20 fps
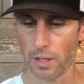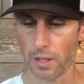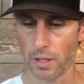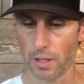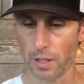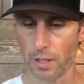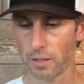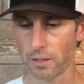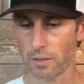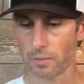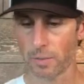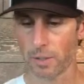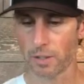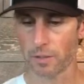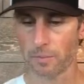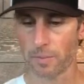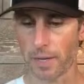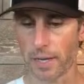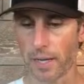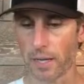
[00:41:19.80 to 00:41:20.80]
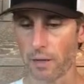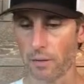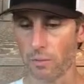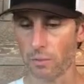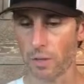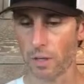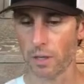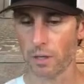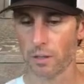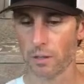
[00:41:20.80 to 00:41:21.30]
Customers buy
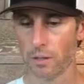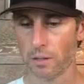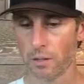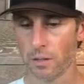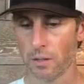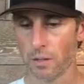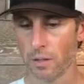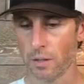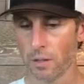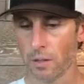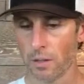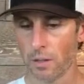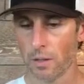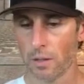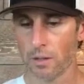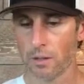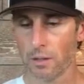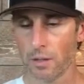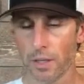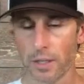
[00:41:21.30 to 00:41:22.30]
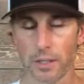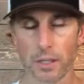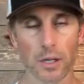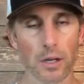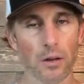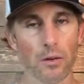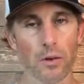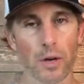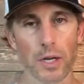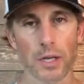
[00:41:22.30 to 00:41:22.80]
you one. So
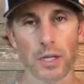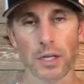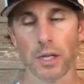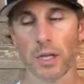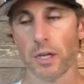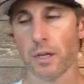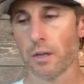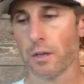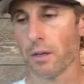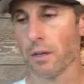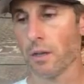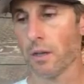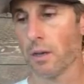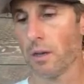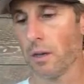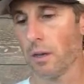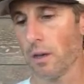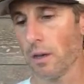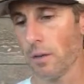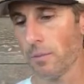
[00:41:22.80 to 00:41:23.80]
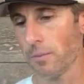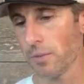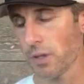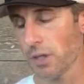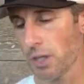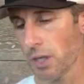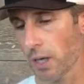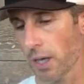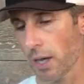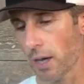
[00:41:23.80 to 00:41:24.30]
that's a good question.
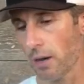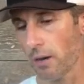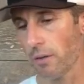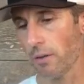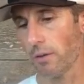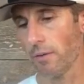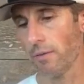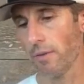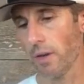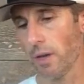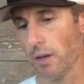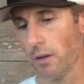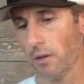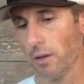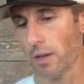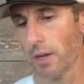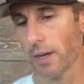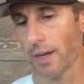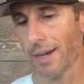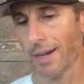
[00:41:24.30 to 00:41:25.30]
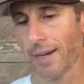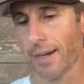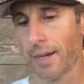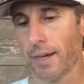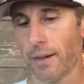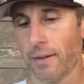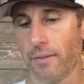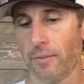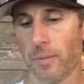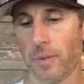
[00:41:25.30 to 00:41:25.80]
Check out the video that I
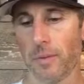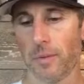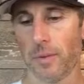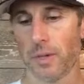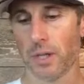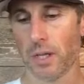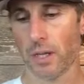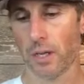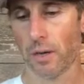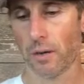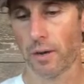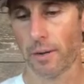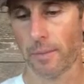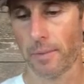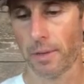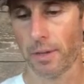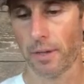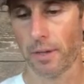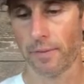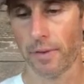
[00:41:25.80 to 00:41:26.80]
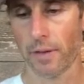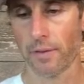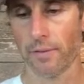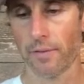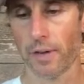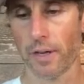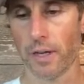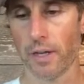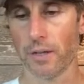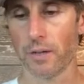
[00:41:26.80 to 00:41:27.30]
have. Maybe Shay can grab the link.
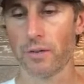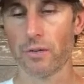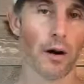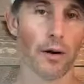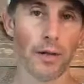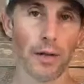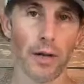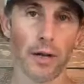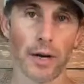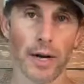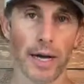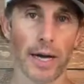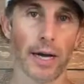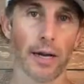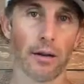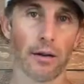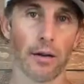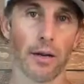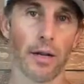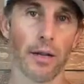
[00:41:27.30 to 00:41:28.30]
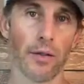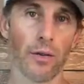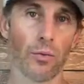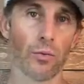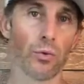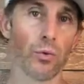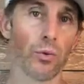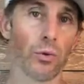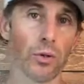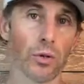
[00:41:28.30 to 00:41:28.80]
Bar that you're at and the
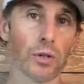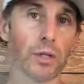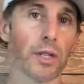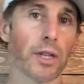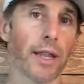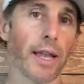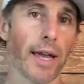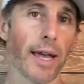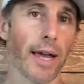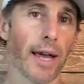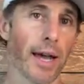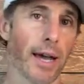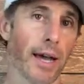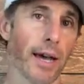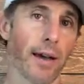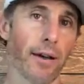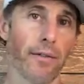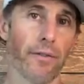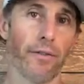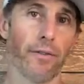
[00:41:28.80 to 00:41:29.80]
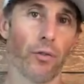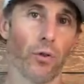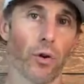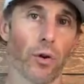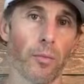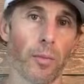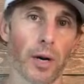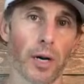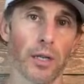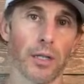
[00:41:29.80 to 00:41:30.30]
rules that they have
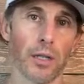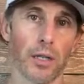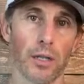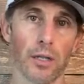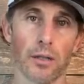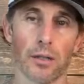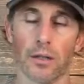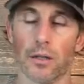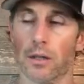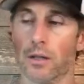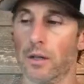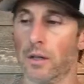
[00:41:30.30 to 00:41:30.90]
for bartenders.